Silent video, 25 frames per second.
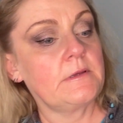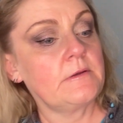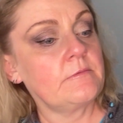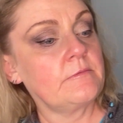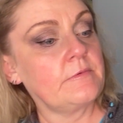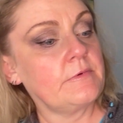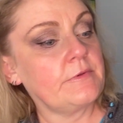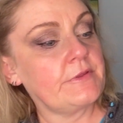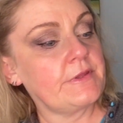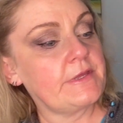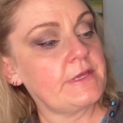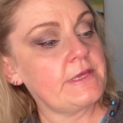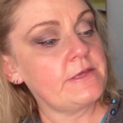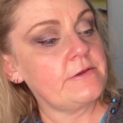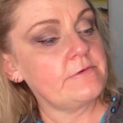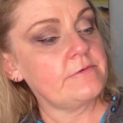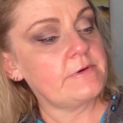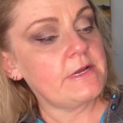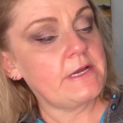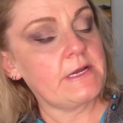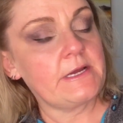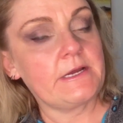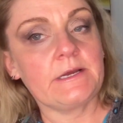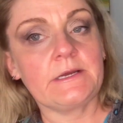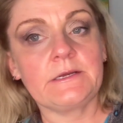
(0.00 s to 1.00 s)
Well, there you
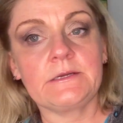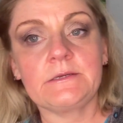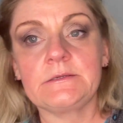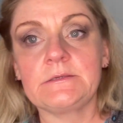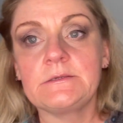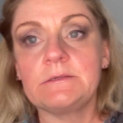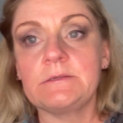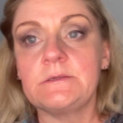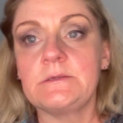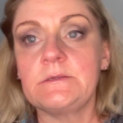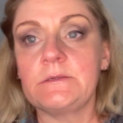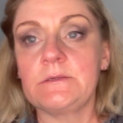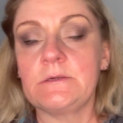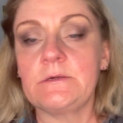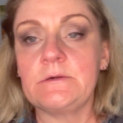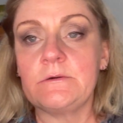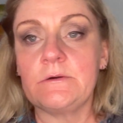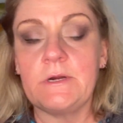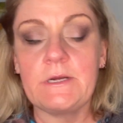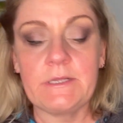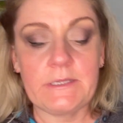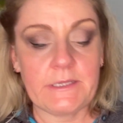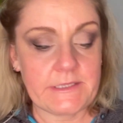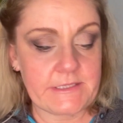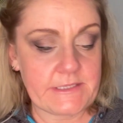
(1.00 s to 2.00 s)
are. All
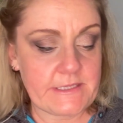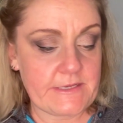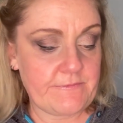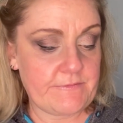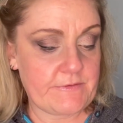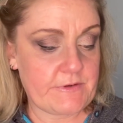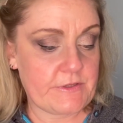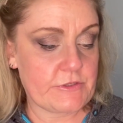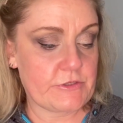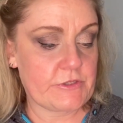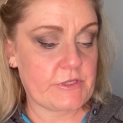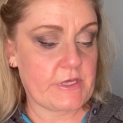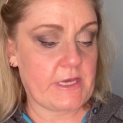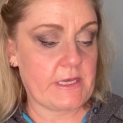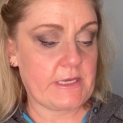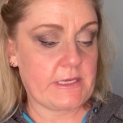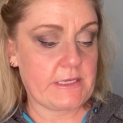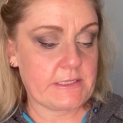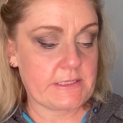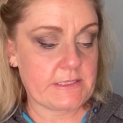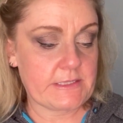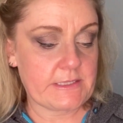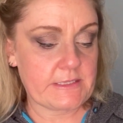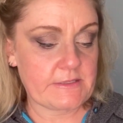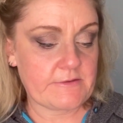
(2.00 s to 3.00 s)
right, let's give it a shake.
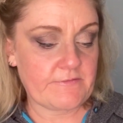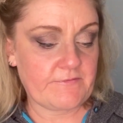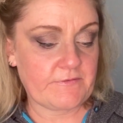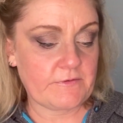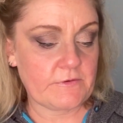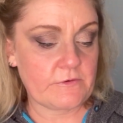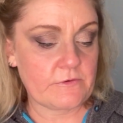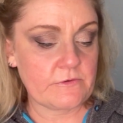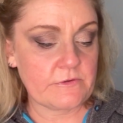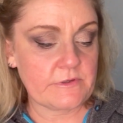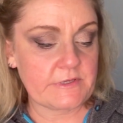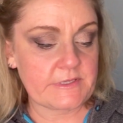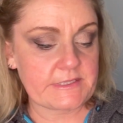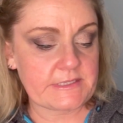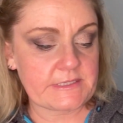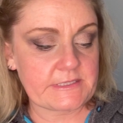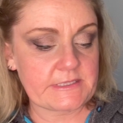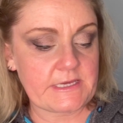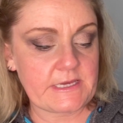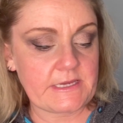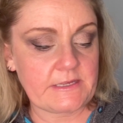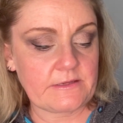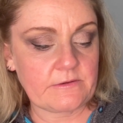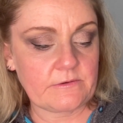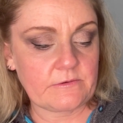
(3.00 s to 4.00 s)
It says flawless
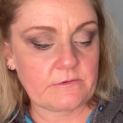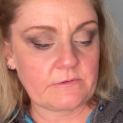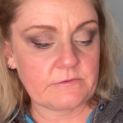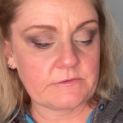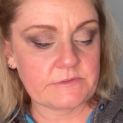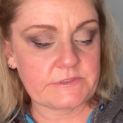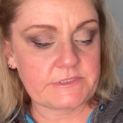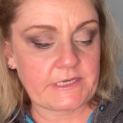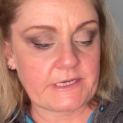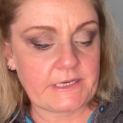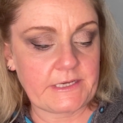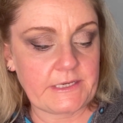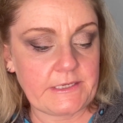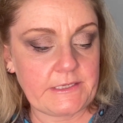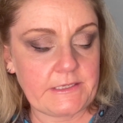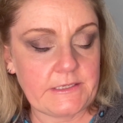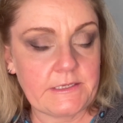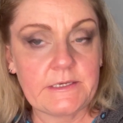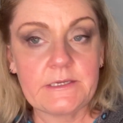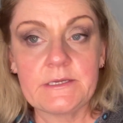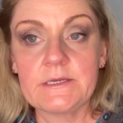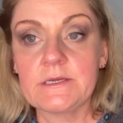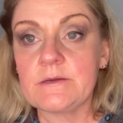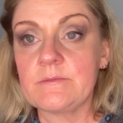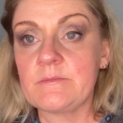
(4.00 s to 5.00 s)
skin all day.
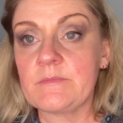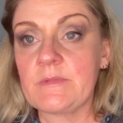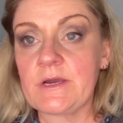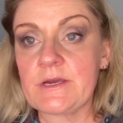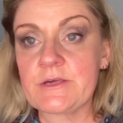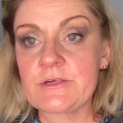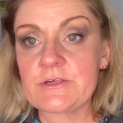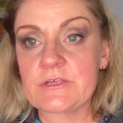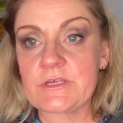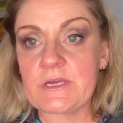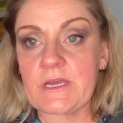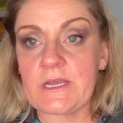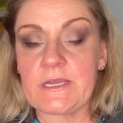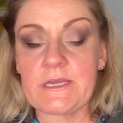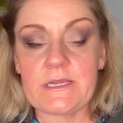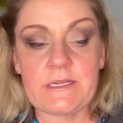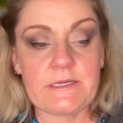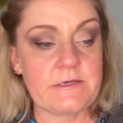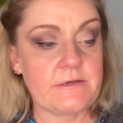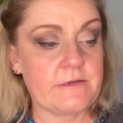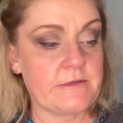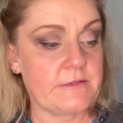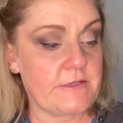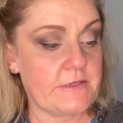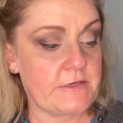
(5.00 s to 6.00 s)
My
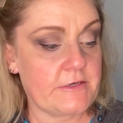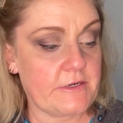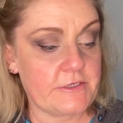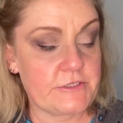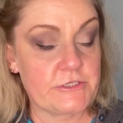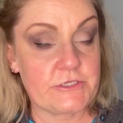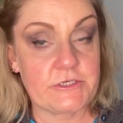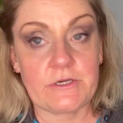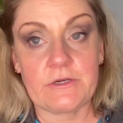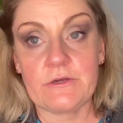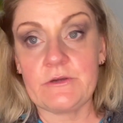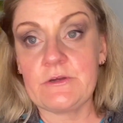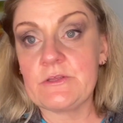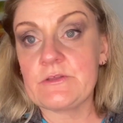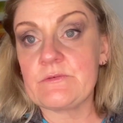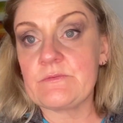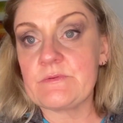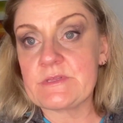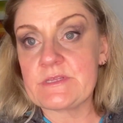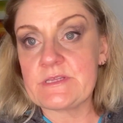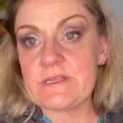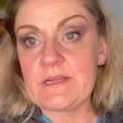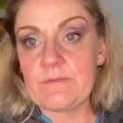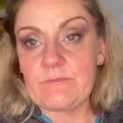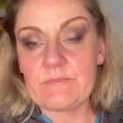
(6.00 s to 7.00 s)
shade that I chose
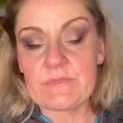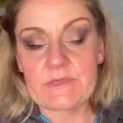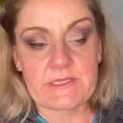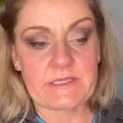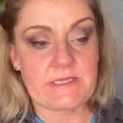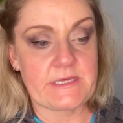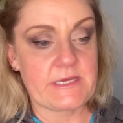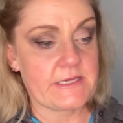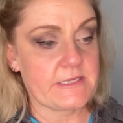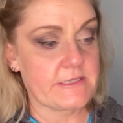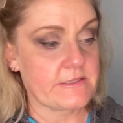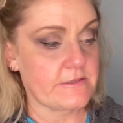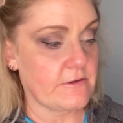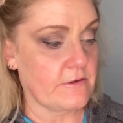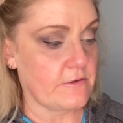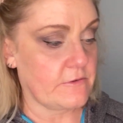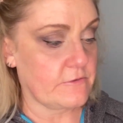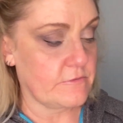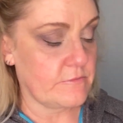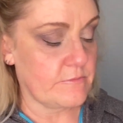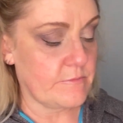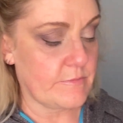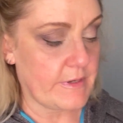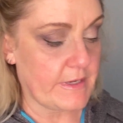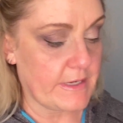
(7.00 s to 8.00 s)
was number 6,
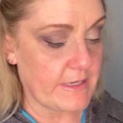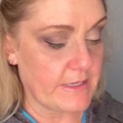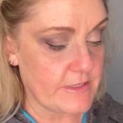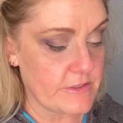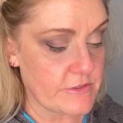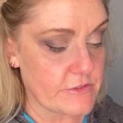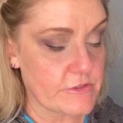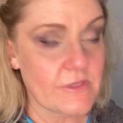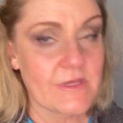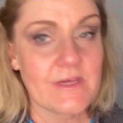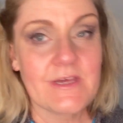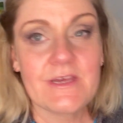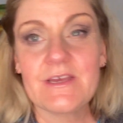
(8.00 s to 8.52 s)
Golden Beige.